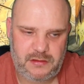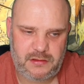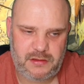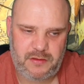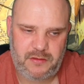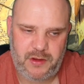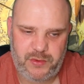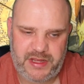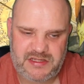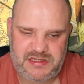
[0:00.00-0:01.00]
Alright,
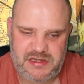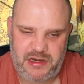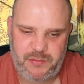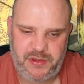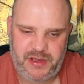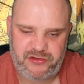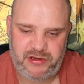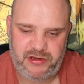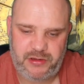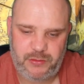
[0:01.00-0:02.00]
we get a slightly bigger
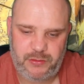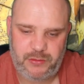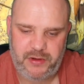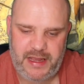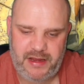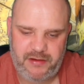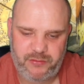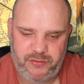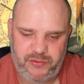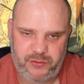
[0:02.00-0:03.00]
shield than I already had
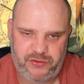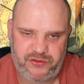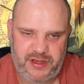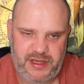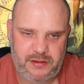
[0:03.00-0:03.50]
from the shield set,